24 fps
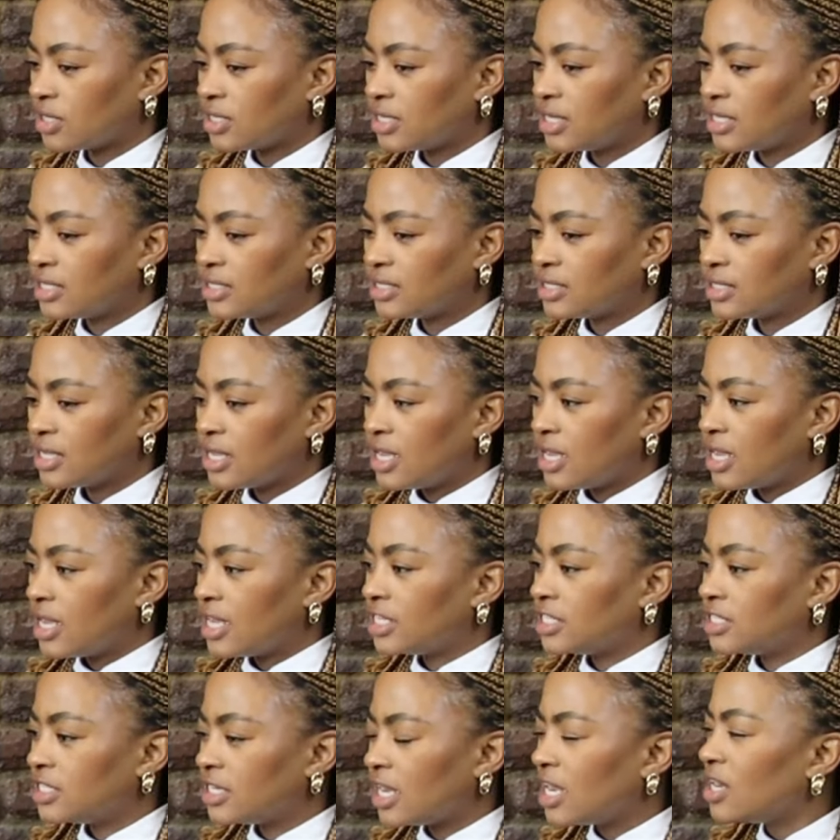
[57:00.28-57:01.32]
not necessarily genuine
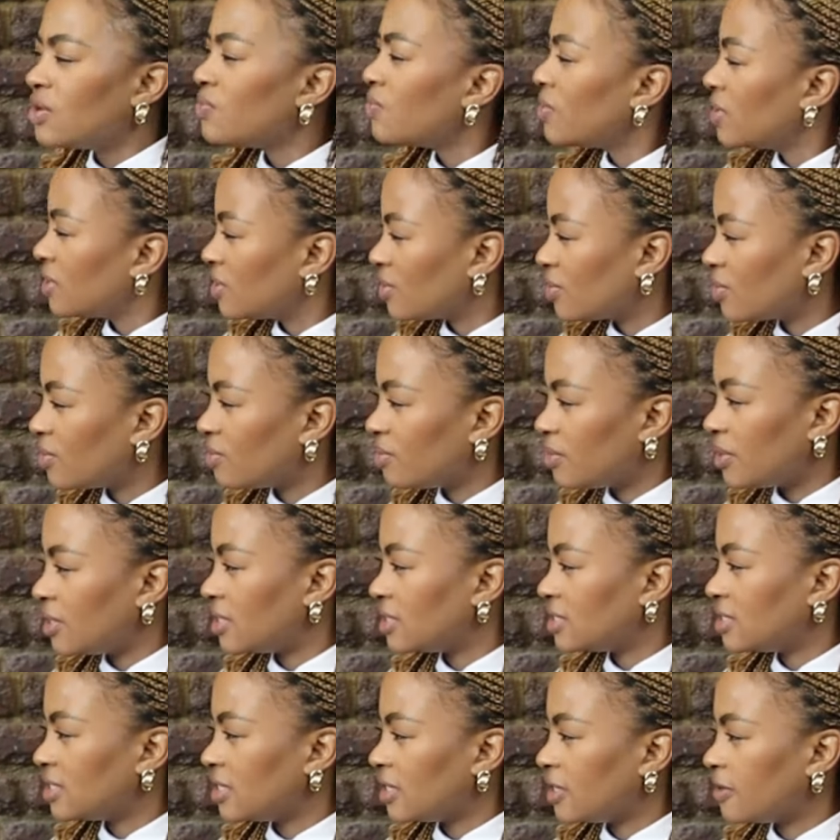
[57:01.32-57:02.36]
community. Genuine
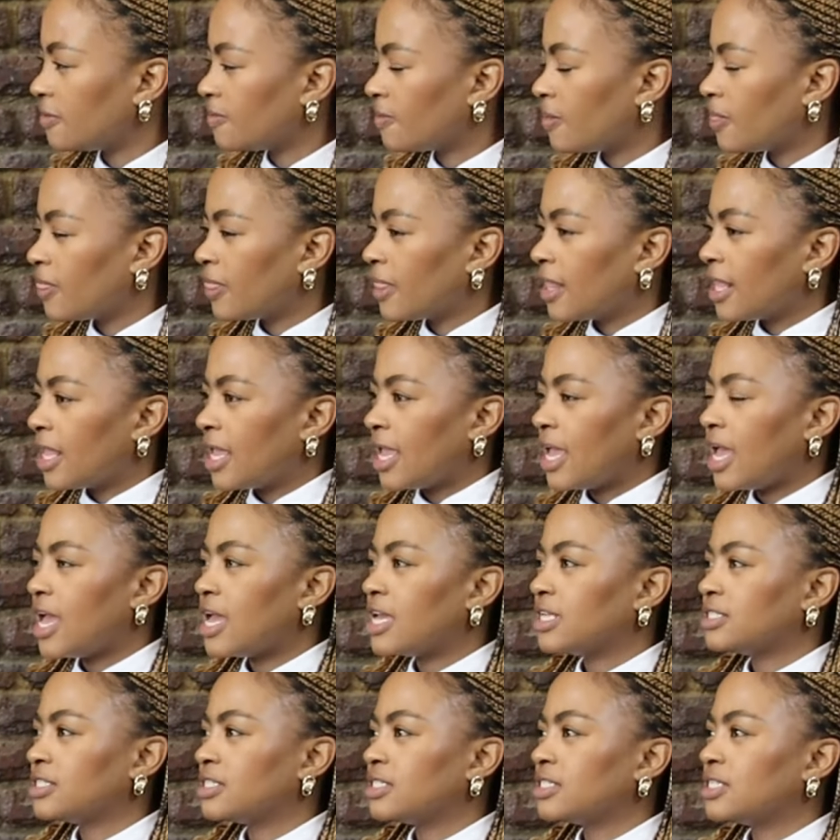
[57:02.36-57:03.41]
community. Yeah.
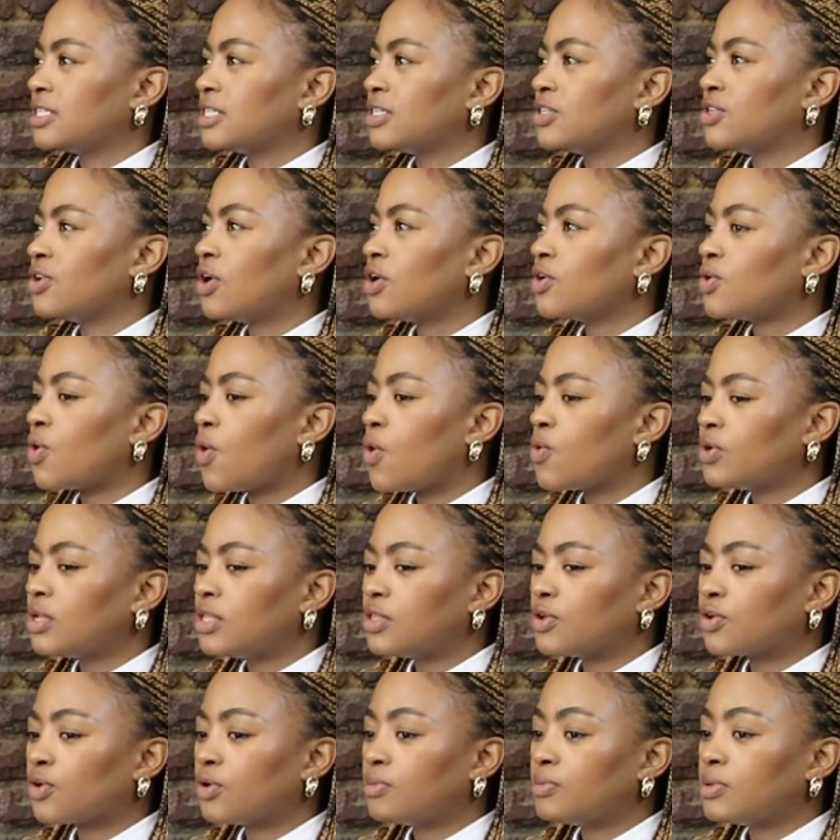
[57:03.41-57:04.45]
And not
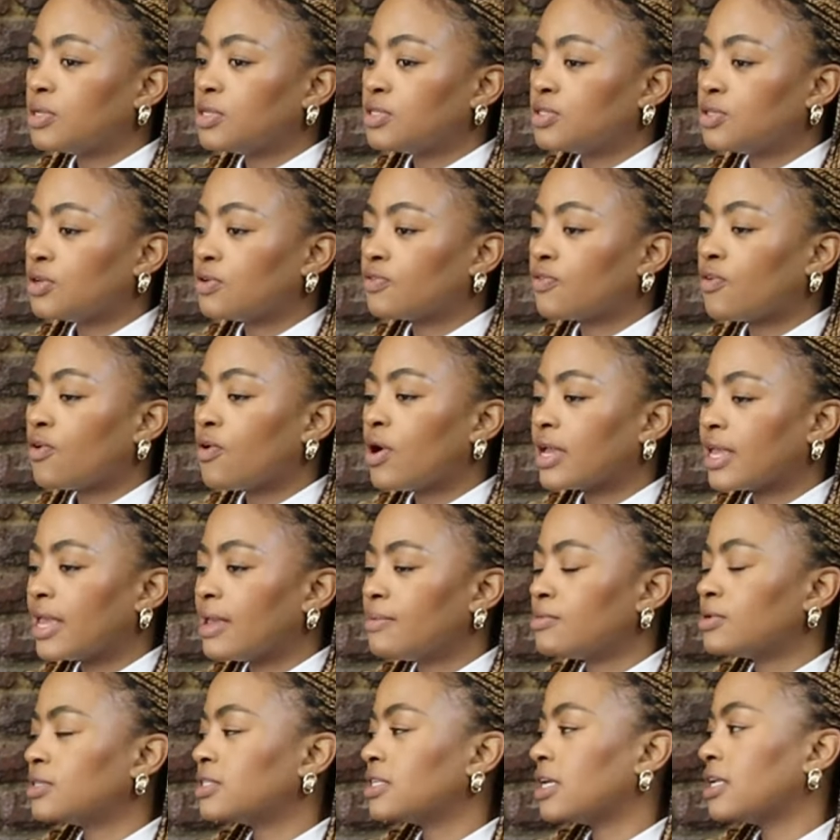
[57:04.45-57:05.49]
only the community of, oh, I
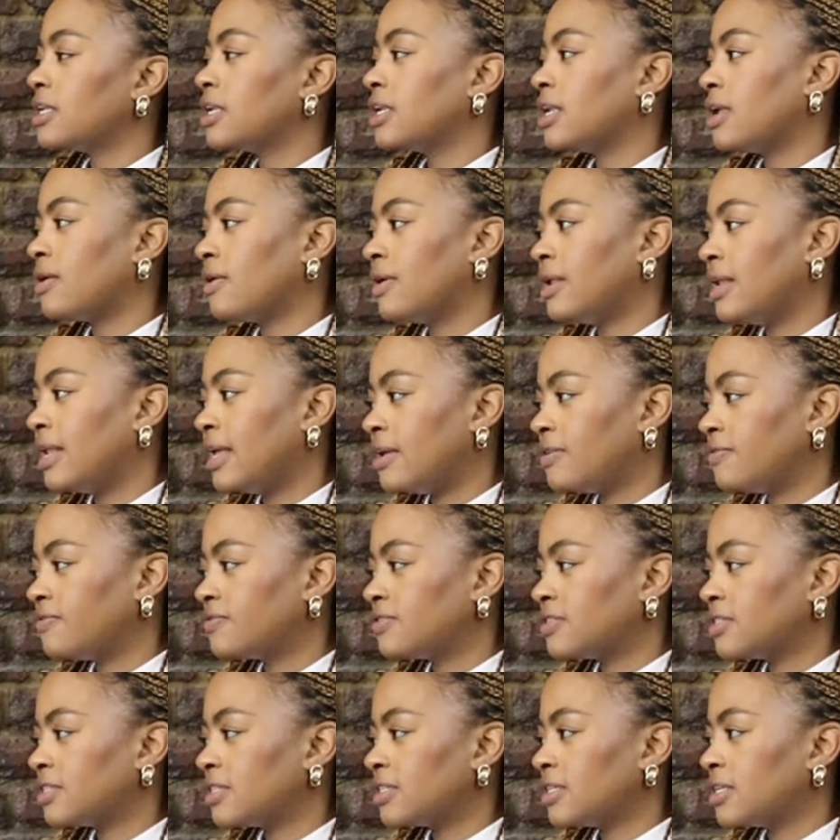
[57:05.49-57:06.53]
came on Sunday, now I
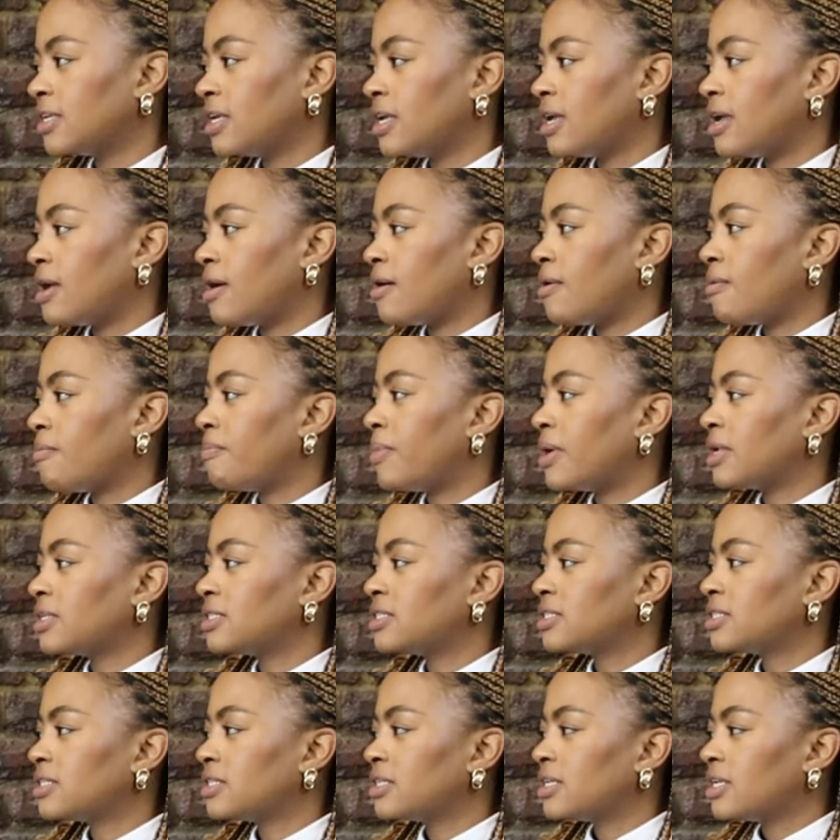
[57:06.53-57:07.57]
left. Yes, yes.
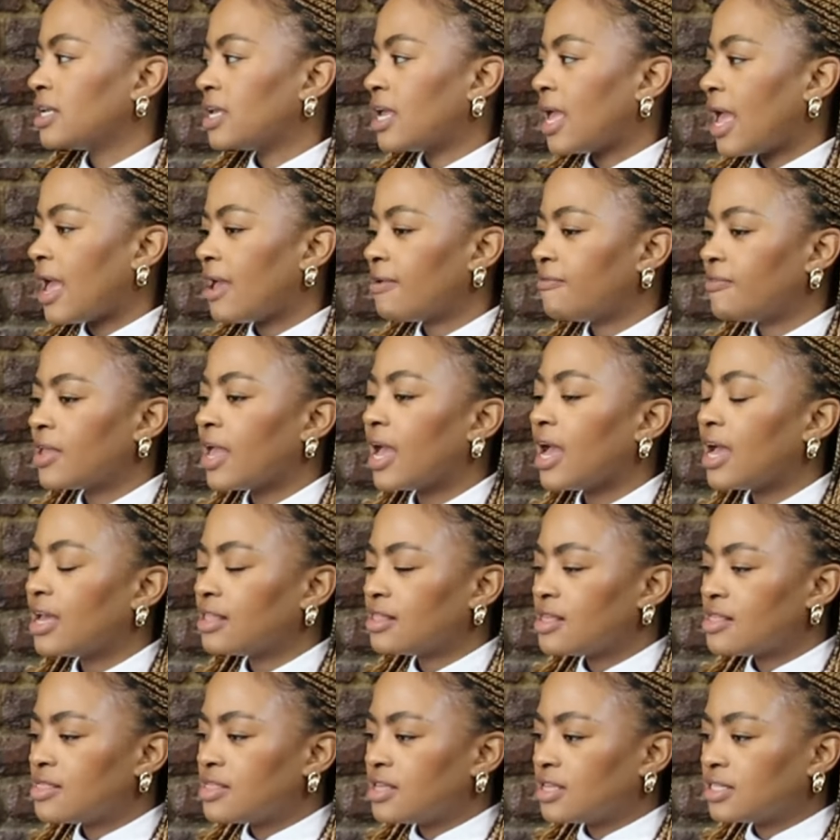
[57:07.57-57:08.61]
But having
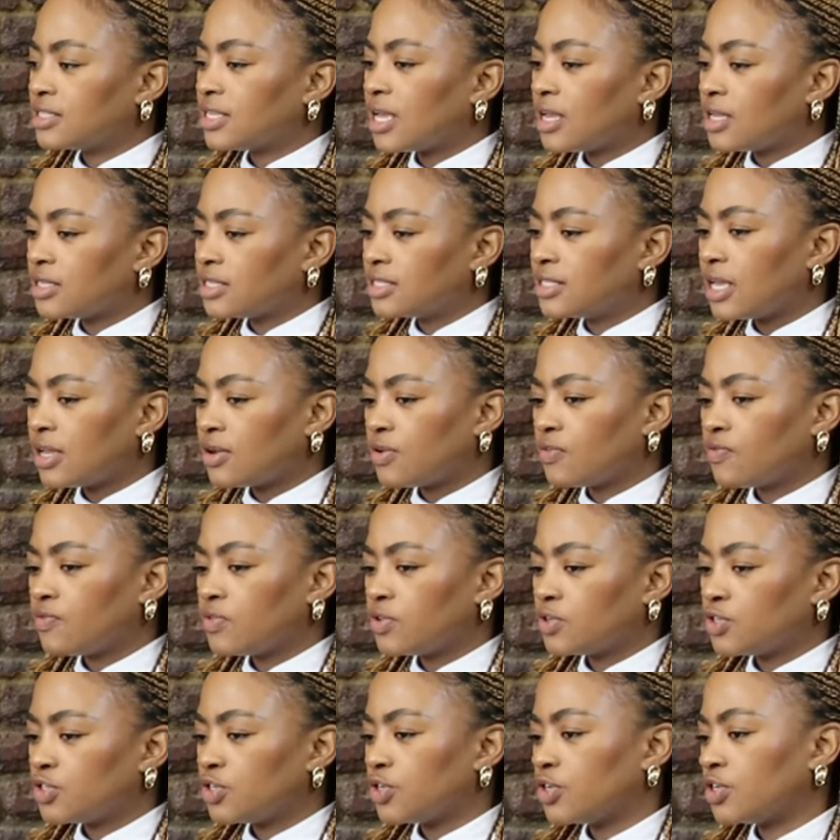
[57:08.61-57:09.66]
other things outside
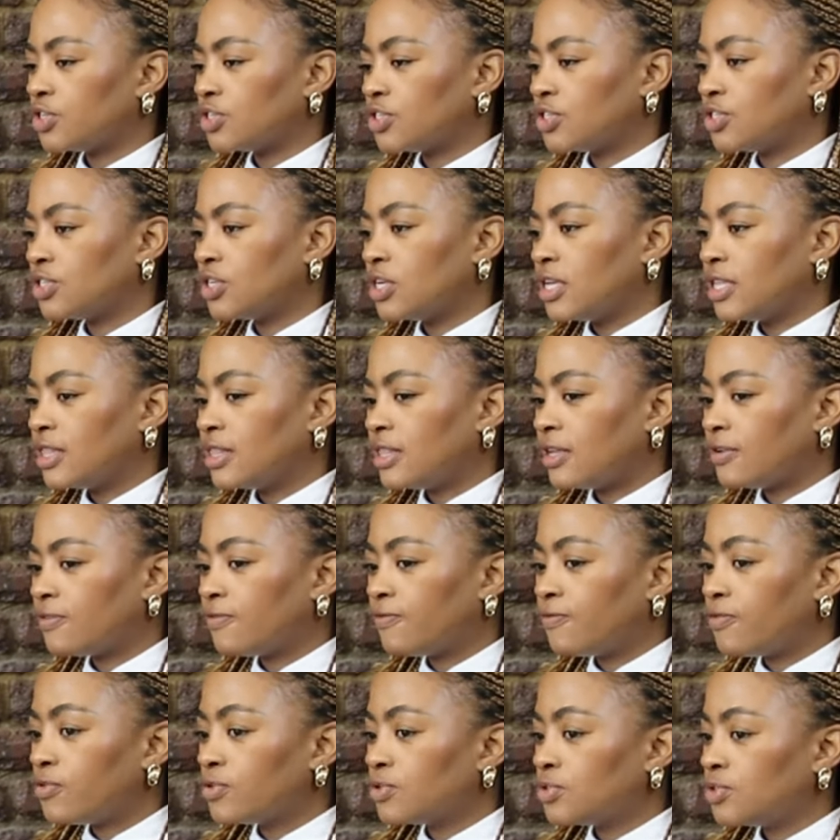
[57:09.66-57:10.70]
of the church that
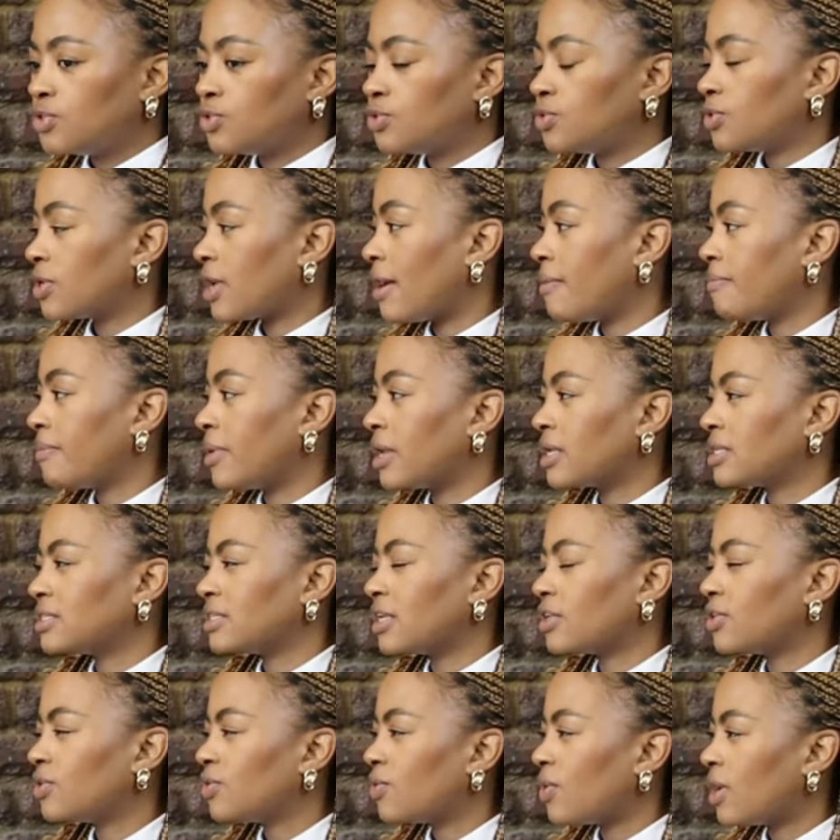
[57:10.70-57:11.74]
force you to come back
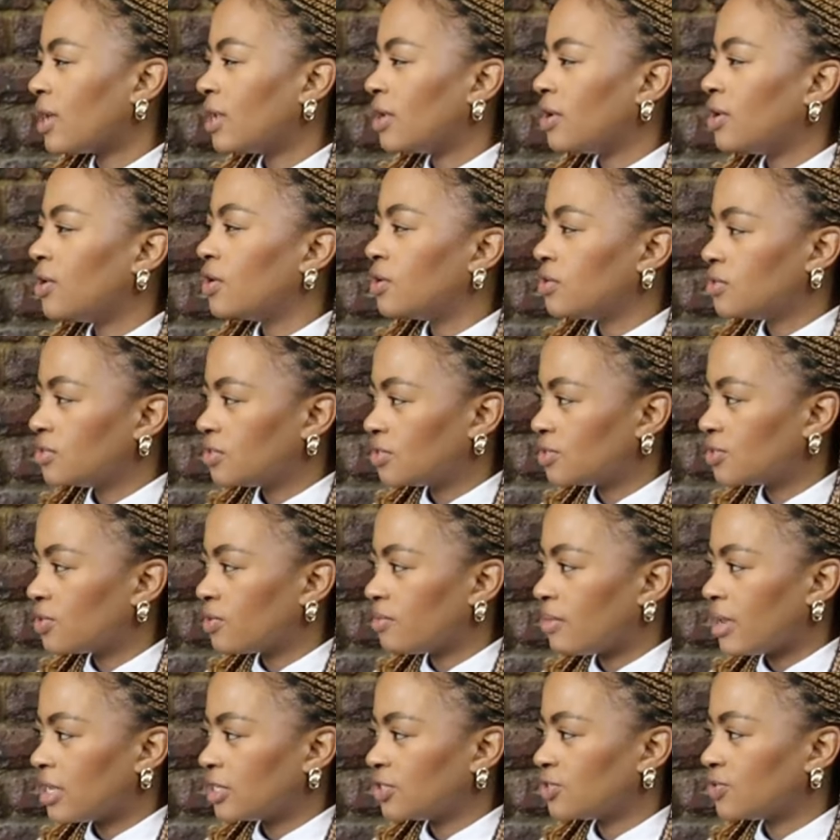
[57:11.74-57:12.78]
it's like you yeah. learned
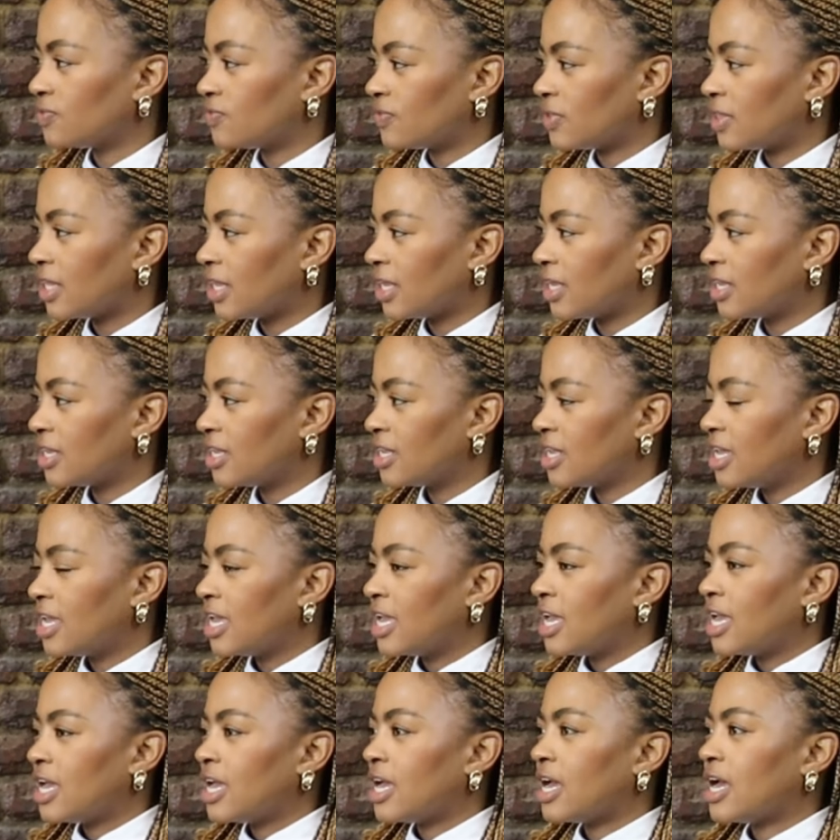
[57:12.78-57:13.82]
so much yeah, over yeah, there. Yeah.
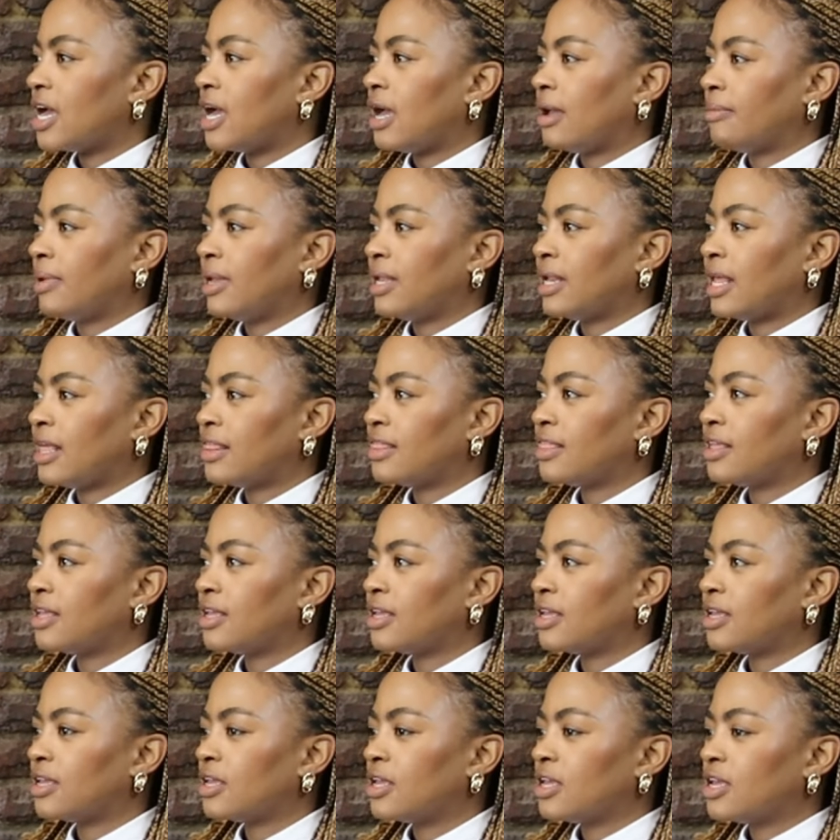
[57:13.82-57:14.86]
Um, and I
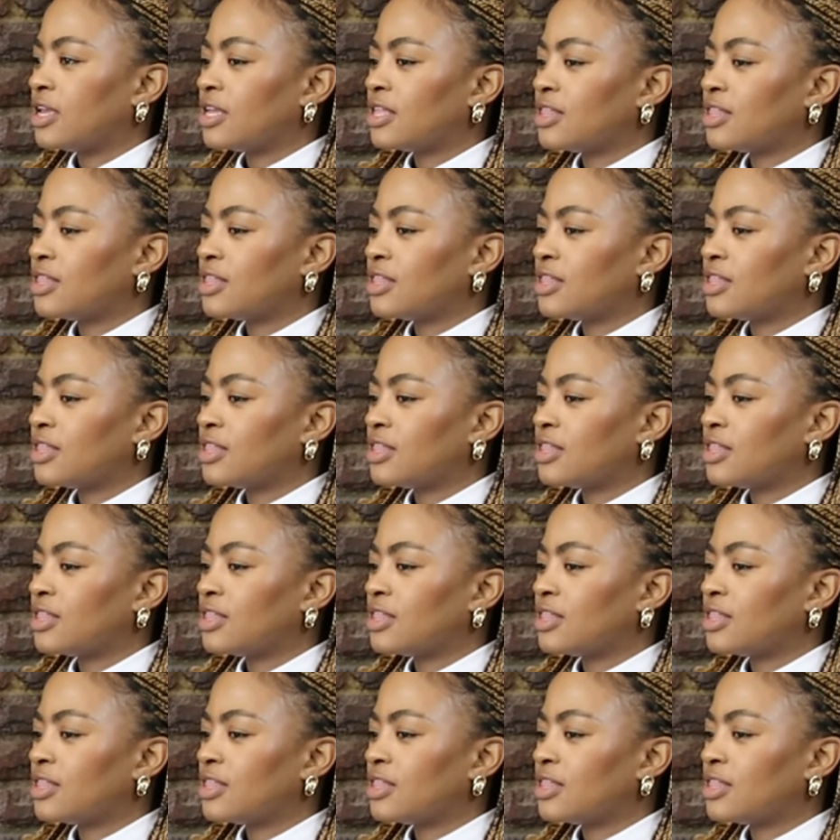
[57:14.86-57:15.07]
think